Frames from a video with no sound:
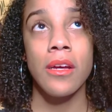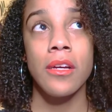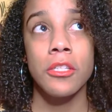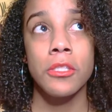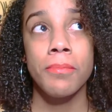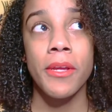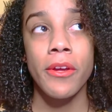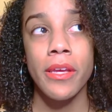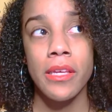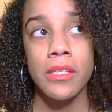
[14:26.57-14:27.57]
uh,
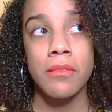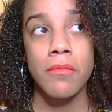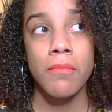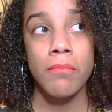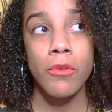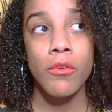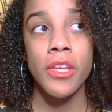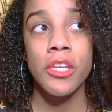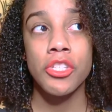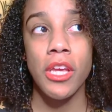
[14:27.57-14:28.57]
spirit is
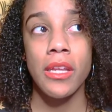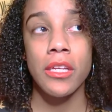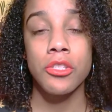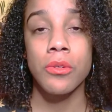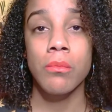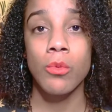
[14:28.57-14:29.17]
moving Shane into a